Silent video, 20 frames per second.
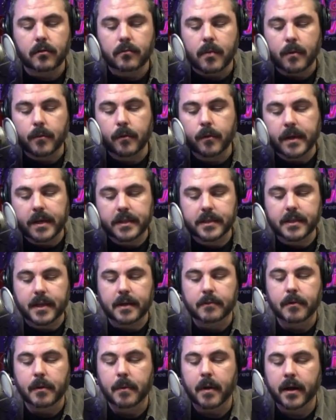remember we
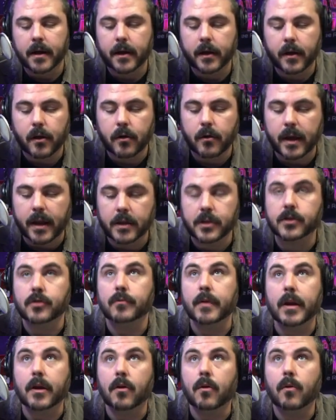said we wanted to go
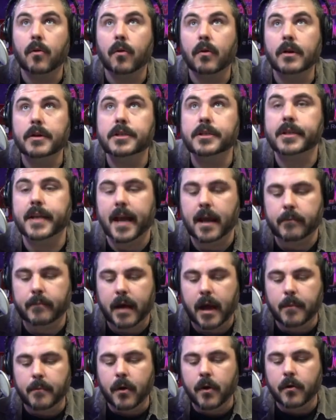into record
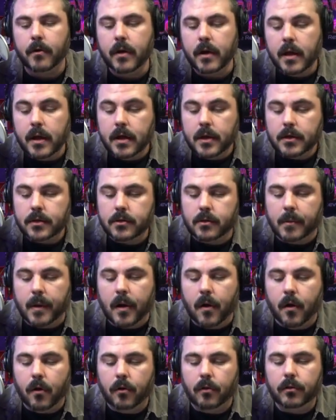standby mode. So I'm
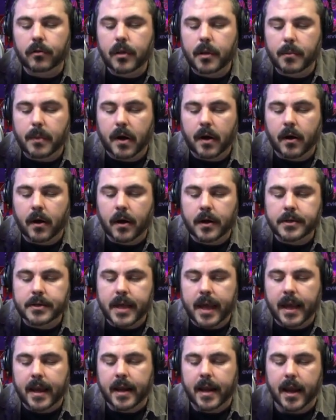going to hold the pause
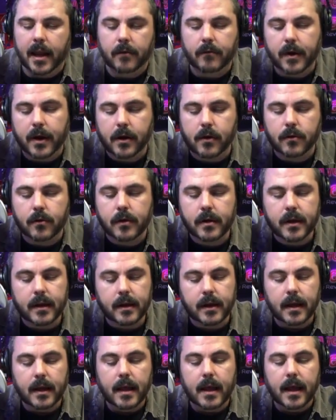and hit record.
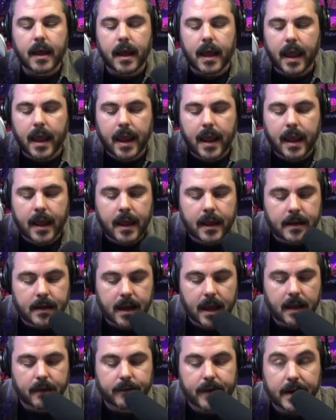And
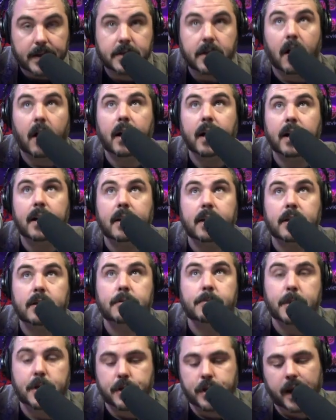if I talk into
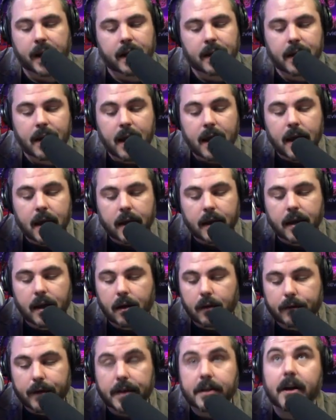this machine,
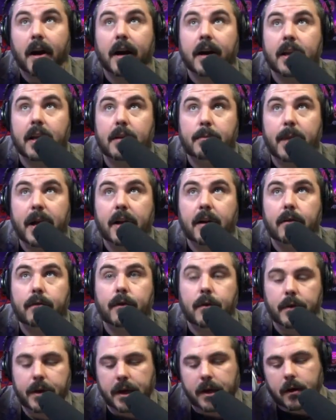if I talk into the
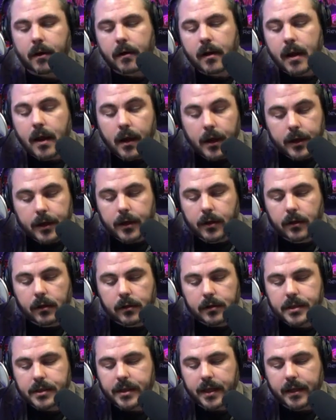microphone here,
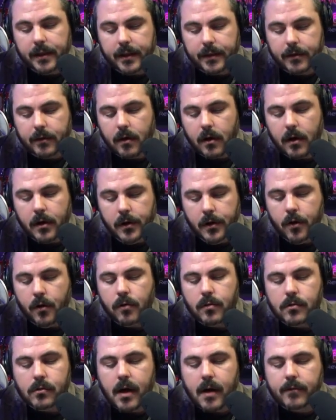you'll see that there are
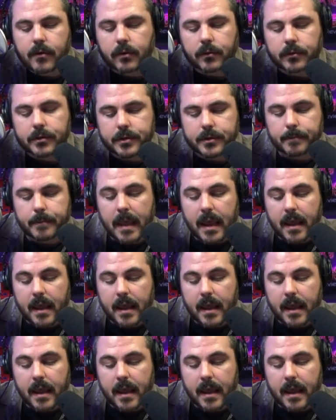no levels.